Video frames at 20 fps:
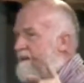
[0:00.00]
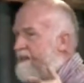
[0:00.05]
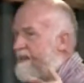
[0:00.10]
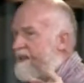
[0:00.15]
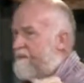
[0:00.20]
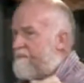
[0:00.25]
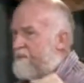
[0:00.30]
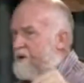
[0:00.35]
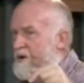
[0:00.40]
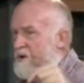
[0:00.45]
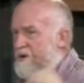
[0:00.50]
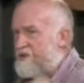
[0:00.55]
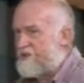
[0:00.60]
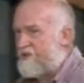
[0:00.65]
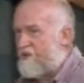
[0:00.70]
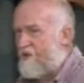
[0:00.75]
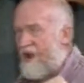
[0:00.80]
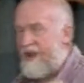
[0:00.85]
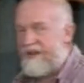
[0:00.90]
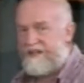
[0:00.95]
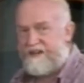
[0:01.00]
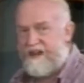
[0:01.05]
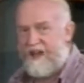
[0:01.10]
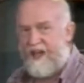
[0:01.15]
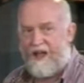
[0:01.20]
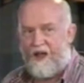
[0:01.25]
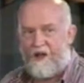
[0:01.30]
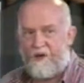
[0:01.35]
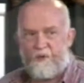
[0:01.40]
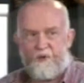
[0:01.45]
because right
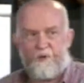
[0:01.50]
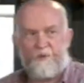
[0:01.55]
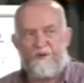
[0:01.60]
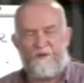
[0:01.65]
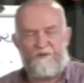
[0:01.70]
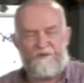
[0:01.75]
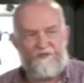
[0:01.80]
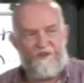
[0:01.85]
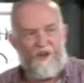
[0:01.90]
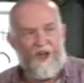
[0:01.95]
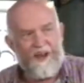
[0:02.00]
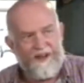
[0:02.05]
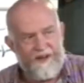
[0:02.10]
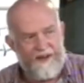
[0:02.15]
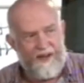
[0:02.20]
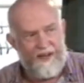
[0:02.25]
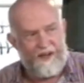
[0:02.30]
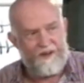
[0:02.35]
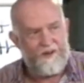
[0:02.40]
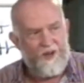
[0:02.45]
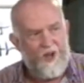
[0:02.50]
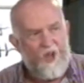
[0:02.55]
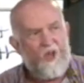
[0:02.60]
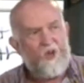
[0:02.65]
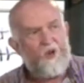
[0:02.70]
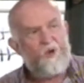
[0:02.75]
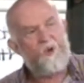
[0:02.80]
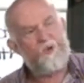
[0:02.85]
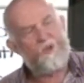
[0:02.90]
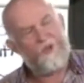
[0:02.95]
now we will find out
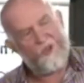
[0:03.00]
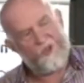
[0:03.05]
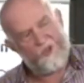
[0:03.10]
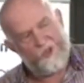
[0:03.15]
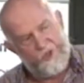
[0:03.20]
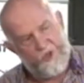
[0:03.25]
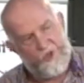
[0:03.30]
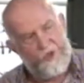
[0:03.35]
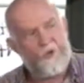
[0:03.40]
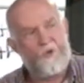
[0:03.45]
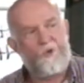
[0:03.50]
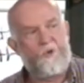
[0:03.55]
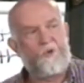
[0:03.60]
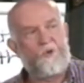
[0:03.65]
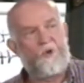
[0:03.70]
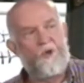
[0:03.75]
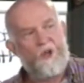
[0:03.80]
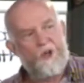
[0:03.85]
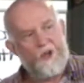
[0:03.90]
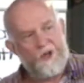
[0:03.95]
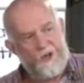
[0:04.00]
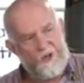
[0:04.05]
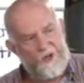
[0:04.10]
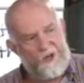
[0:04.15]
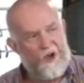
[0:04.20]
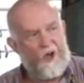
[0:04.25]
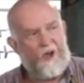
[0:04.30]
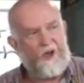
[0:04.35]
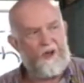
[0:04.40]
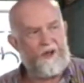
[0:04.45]
who the true
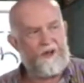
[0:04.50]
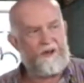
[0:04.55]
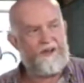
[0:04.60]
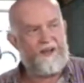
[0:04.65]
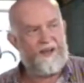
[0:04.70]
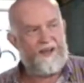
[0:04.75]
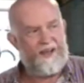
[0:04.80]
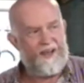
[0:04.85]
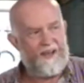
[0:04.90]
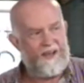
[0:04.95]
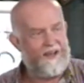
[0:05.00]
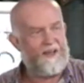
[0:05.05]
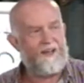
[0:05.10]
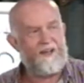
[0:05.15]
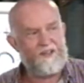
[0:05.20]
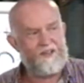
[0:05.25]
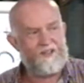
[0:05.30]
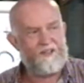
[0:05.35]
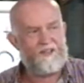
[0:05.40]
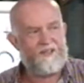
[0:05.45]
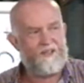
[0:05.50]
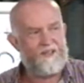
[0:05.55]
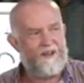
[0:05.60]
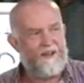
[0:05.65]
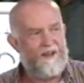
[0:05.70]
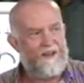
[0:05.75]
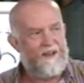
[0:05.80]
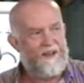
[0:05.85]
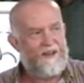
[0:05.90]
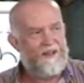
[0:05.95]
God is.
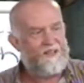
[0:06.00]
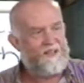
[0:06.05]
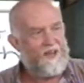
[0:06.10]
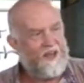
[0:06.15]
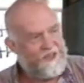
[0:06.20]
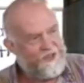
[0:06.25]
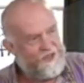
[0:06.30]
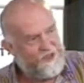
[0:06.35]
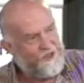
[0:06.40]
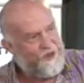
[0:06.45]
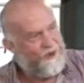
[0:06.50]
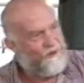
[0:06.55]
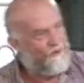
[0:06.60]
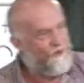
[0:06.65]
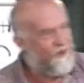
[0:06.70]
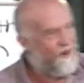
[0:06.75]
Takes his offering,